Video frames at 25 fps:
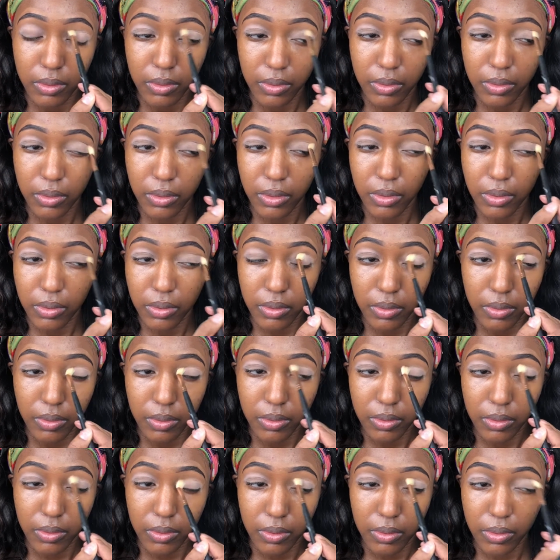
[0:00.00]
it doesn't
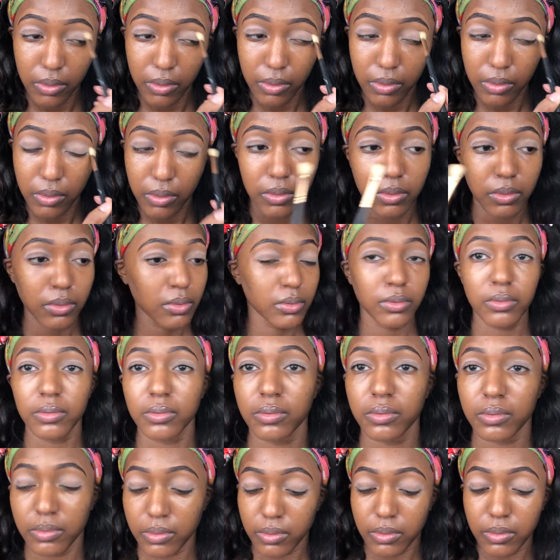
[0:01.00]
really matter.
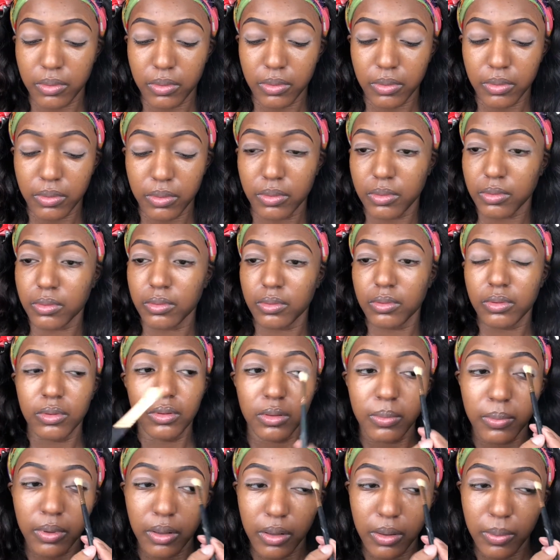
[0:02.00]
So yeah,
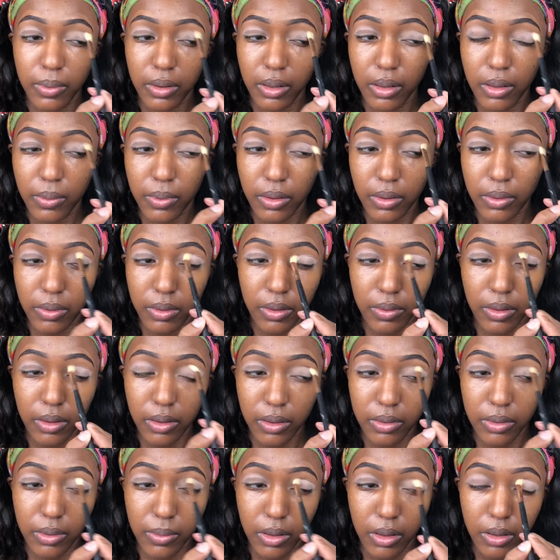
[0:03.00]
I'm just gonna blend, finish
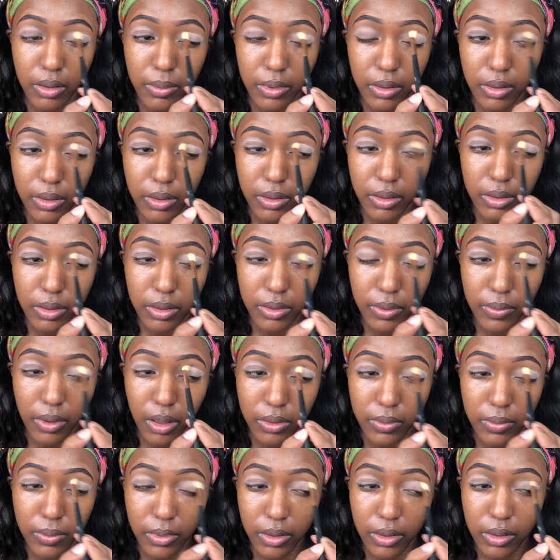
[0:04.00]
blending that out on
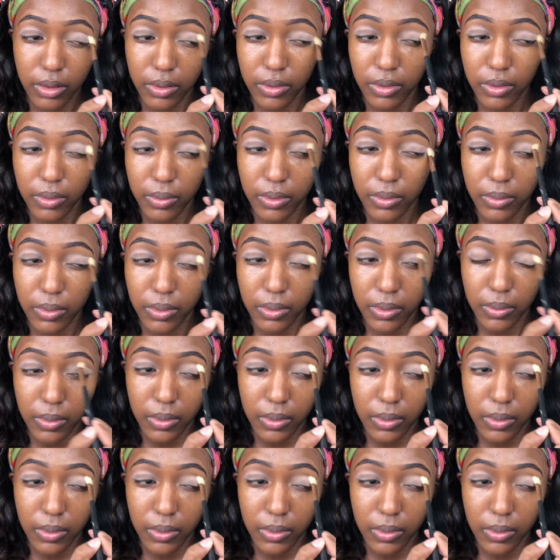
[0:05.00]
both eyes because you